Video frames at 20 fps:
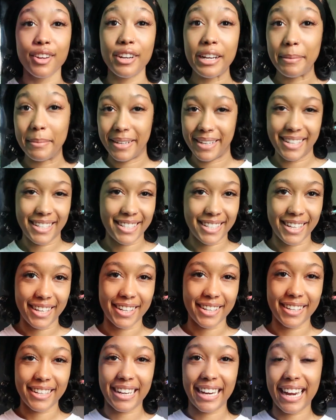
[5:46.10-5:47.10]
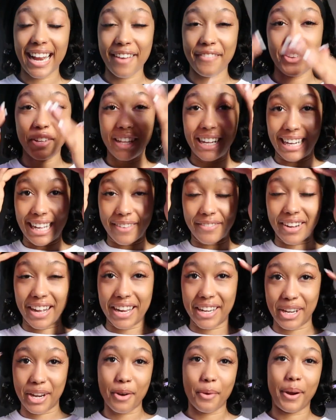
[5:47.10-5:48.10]
30 minutes later and I feel like I've
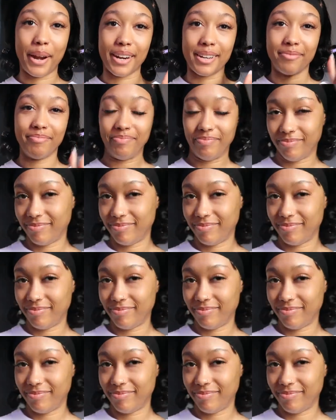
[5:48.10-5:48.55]
gotten nowhere.